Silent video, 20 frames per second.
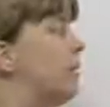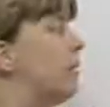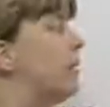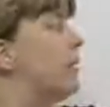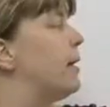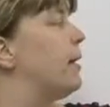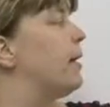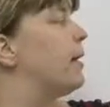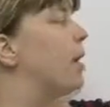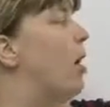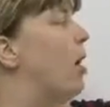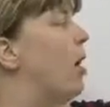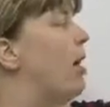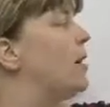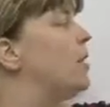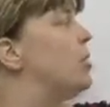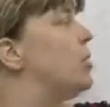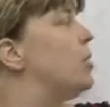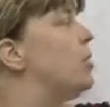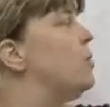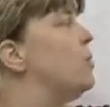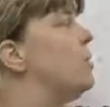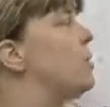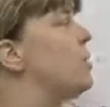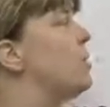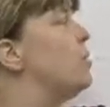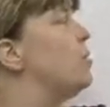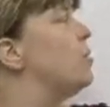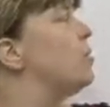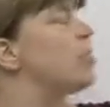but onto is
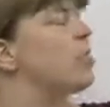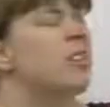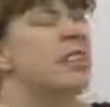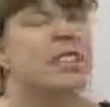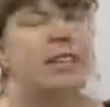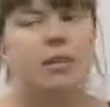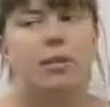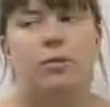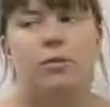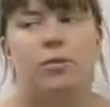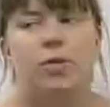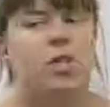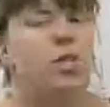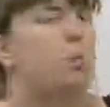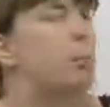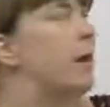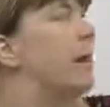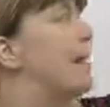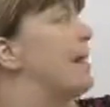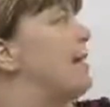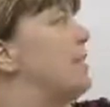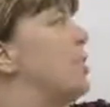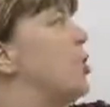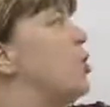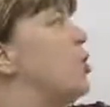usually used when